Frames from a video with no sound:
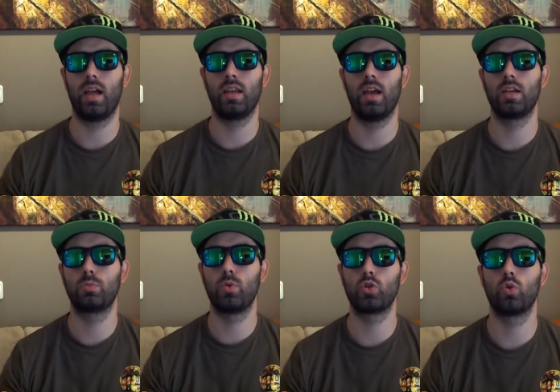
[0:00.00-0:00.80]
an
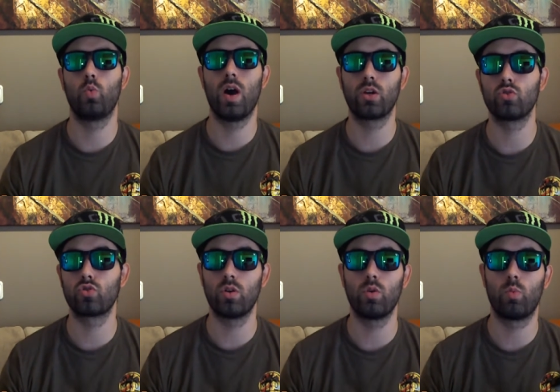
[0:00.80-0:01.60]
Xbox One
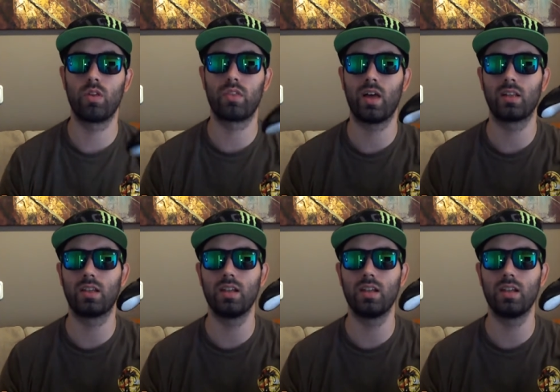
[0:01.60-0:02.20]
controller with at